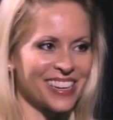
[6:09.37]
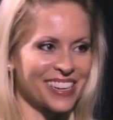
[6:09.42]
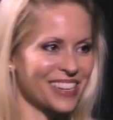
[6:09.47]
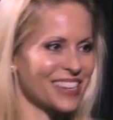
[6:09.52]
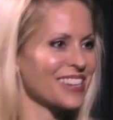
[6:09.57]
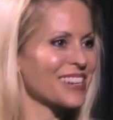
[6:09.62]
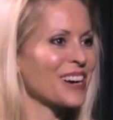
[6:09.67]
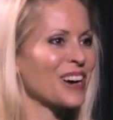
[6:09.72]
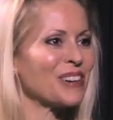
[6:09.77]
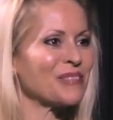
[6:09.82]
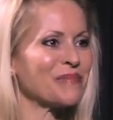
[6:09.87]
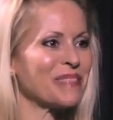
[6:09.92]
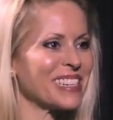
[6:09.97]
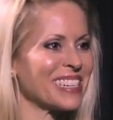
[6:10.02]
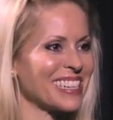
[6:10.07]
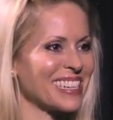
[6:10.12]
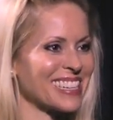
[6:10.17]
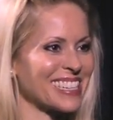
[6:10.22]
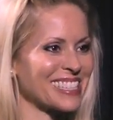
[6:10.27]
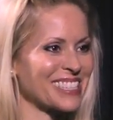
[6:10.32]
And good
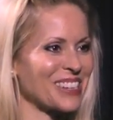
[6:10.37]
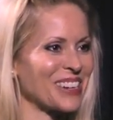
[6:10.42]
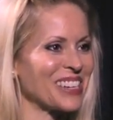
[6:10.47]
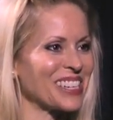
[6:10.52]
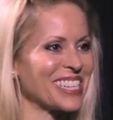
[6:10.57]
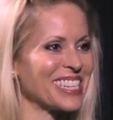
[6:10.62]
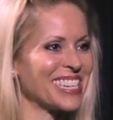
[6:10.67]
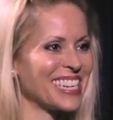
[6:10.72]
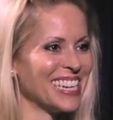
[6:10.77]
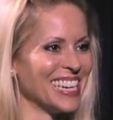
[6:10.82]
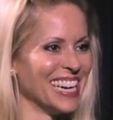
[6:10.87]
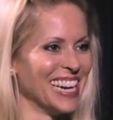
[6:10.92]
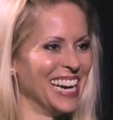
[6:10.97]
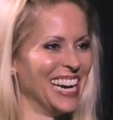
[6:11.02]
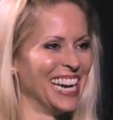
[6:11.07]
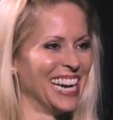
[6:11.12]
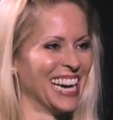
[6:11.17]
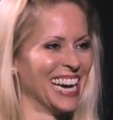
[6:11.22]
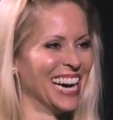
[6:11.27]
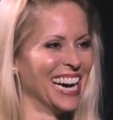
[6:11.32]
company. And good That's company, all you
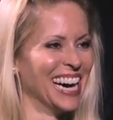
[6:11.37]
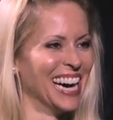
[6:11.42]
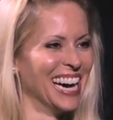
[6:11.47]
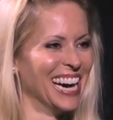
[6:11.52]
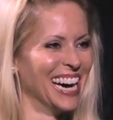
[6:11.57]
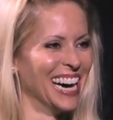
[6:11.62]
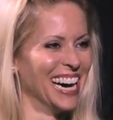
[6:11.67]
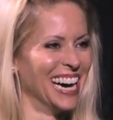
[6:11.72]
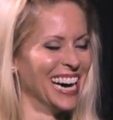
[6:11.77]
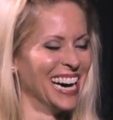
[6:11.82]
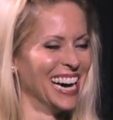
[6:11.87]
yes, need. yes.